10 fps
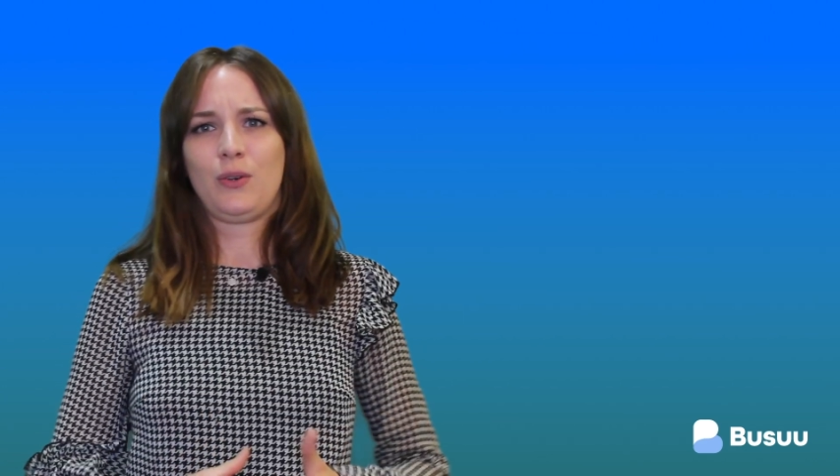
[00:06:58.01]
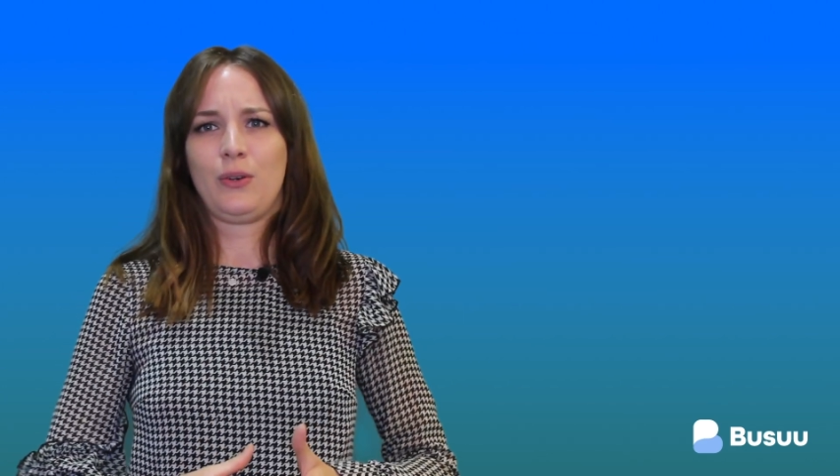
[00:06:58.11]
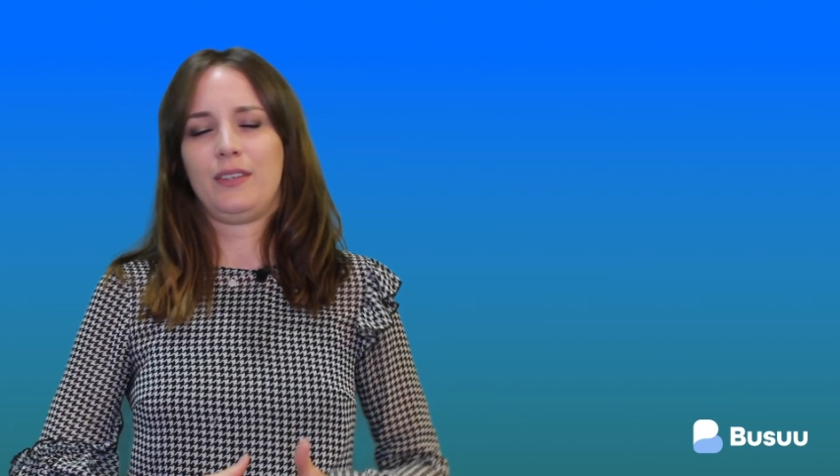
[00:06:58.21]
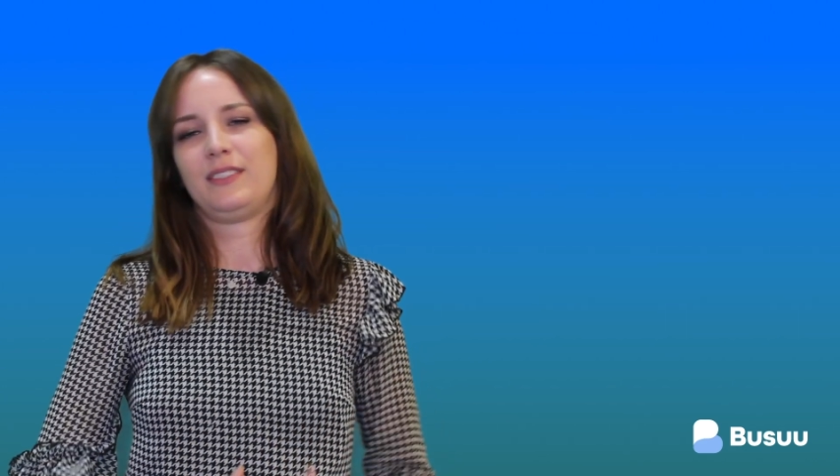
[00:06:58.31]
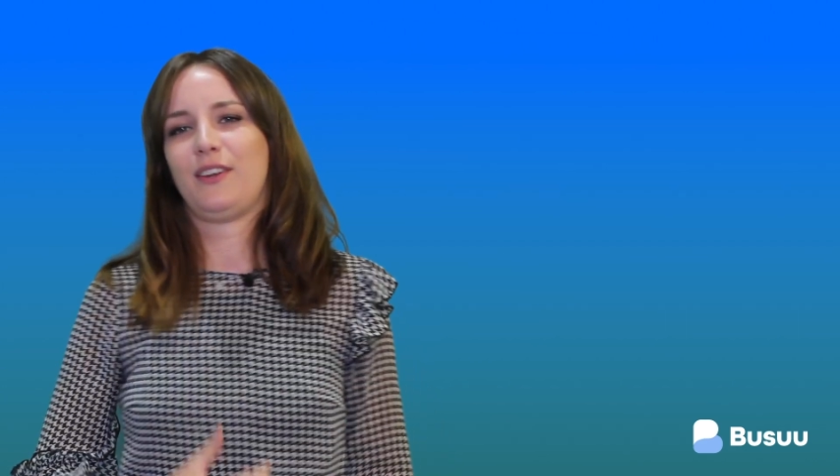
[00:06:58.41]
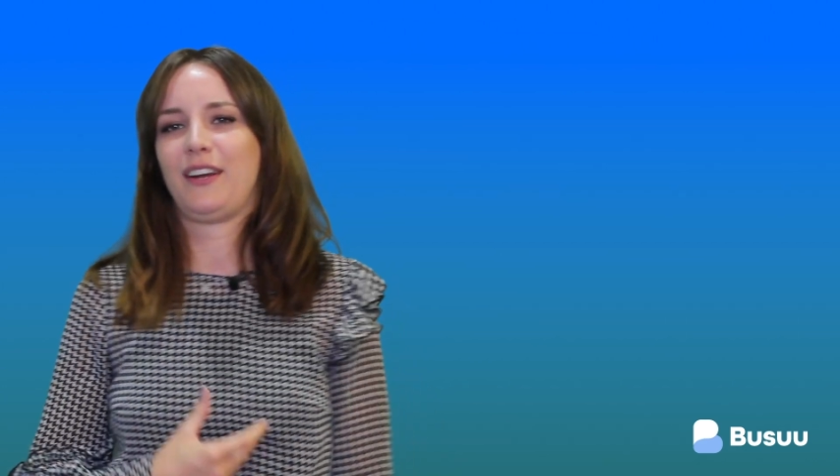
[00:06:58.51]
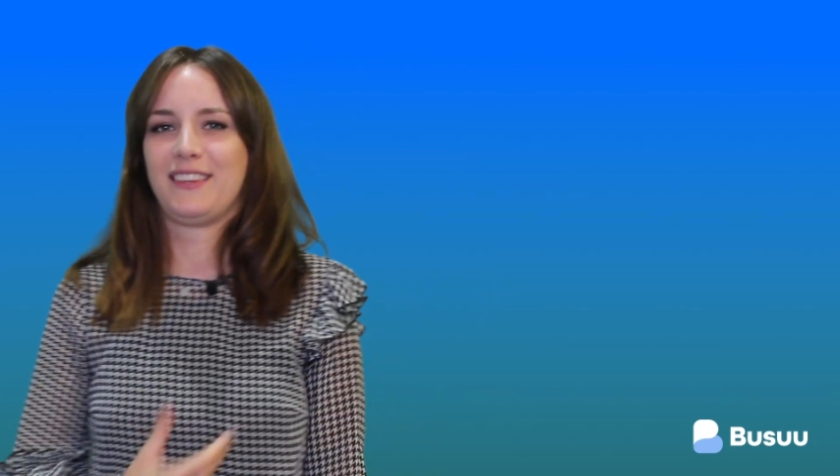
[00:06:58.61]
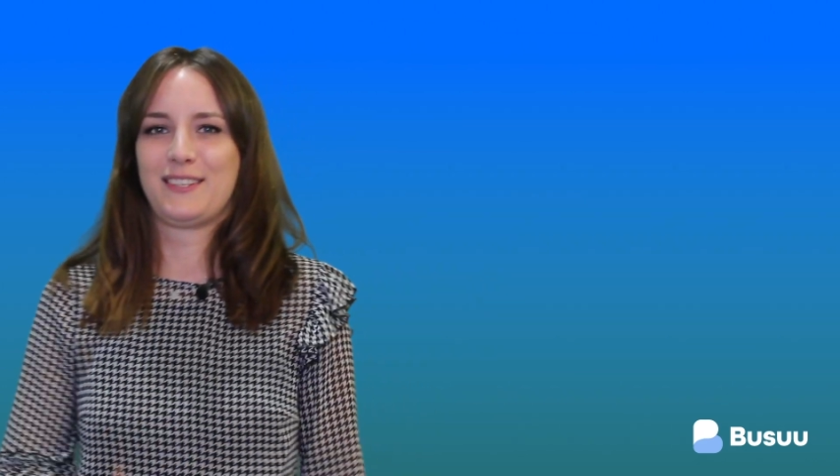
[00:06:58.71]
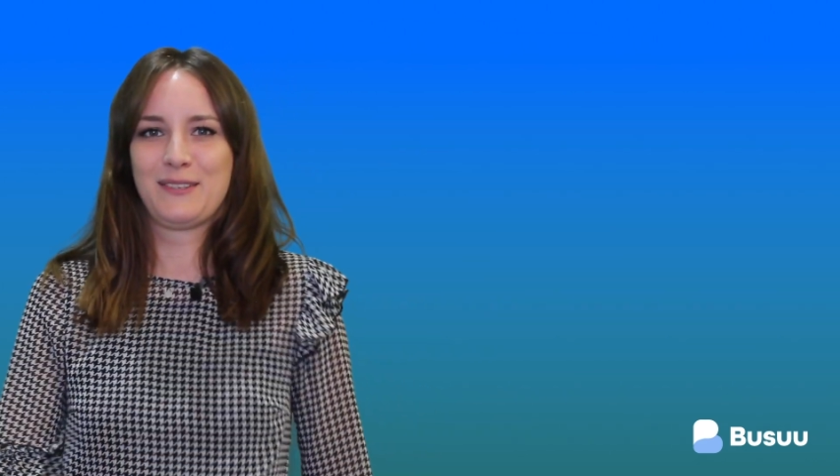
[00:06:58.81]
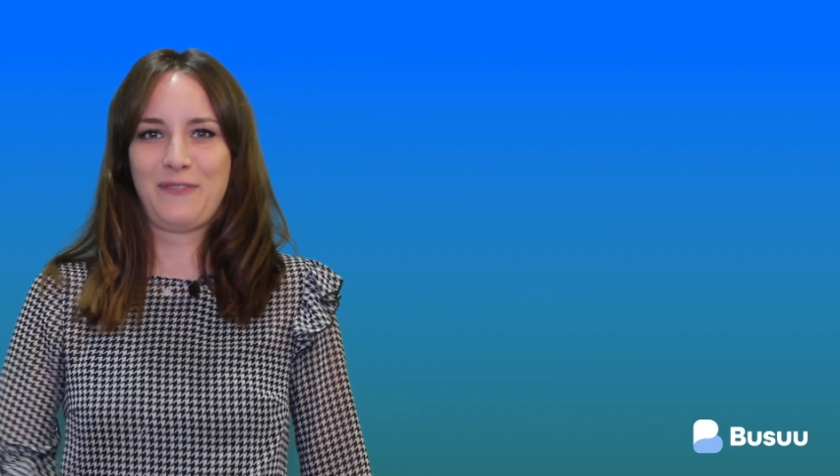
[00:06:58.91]
Oh, sorry,
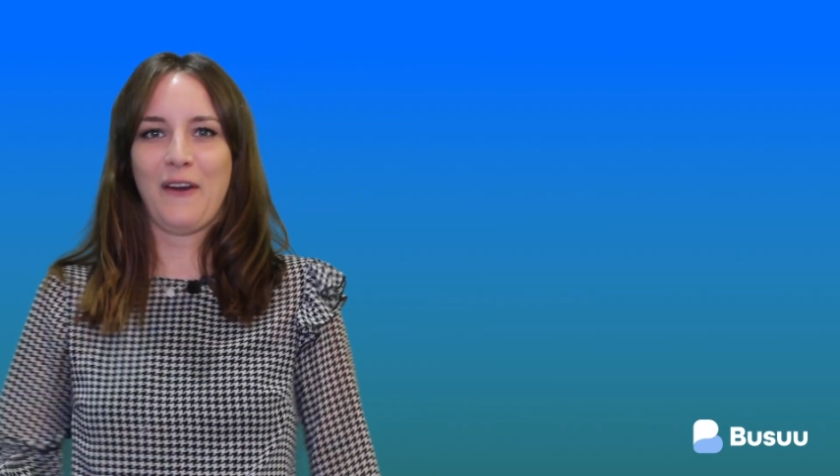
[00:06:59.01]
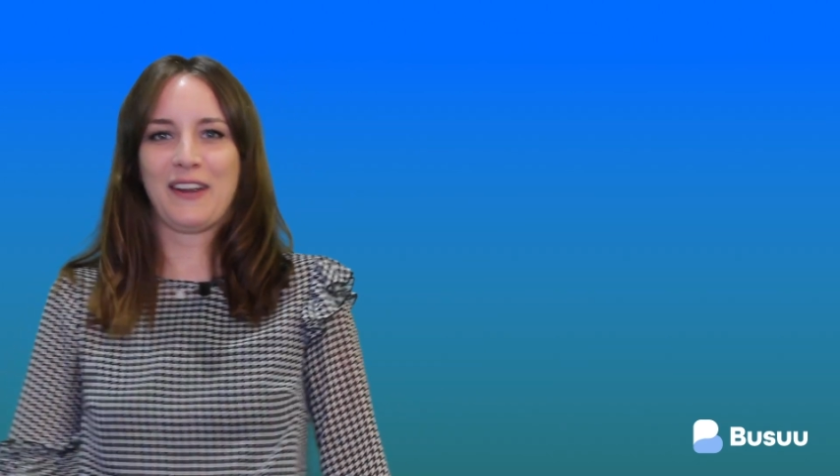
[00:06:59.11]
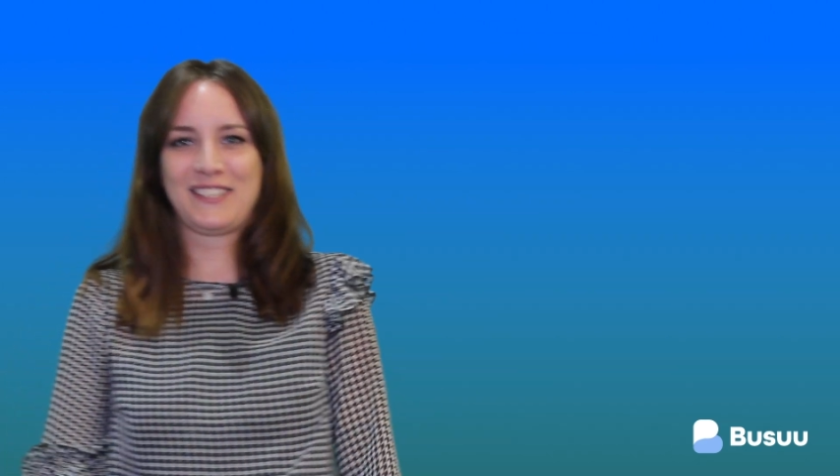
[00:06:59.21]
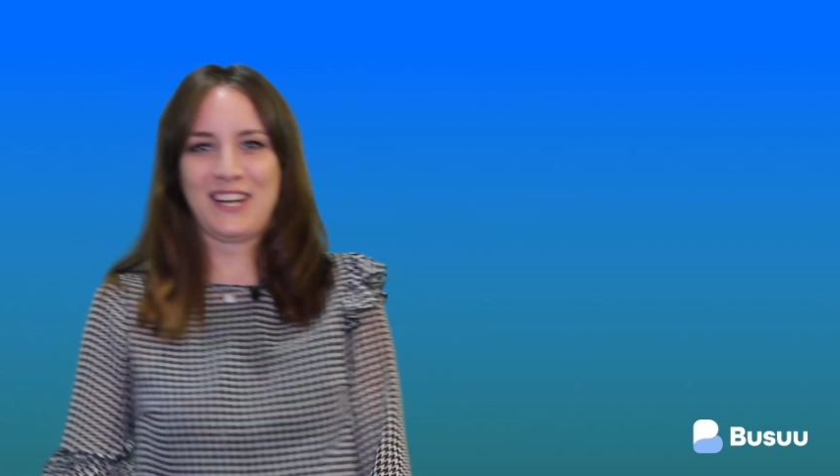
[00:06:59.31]
this is very